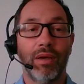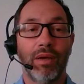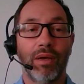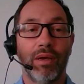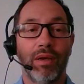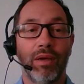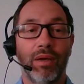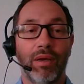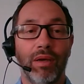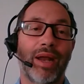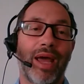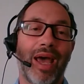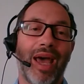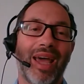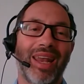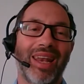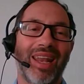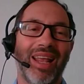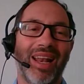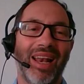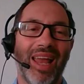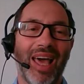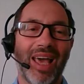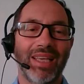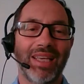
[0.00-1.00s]
that are
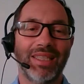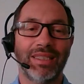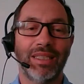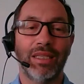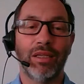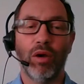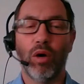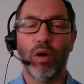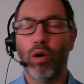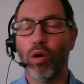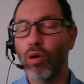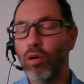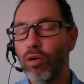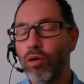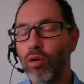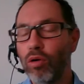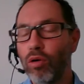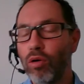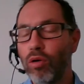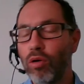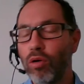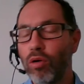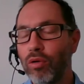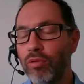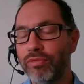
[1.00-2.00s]
analyzing all
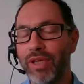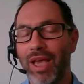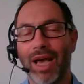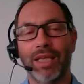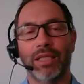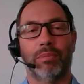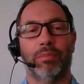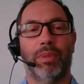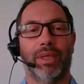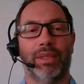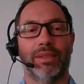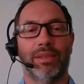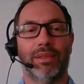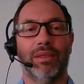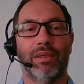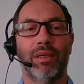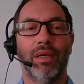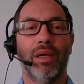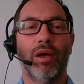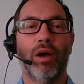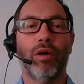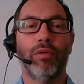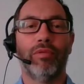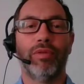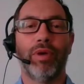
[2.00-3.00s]
the
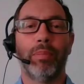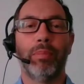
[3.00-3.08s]
aspects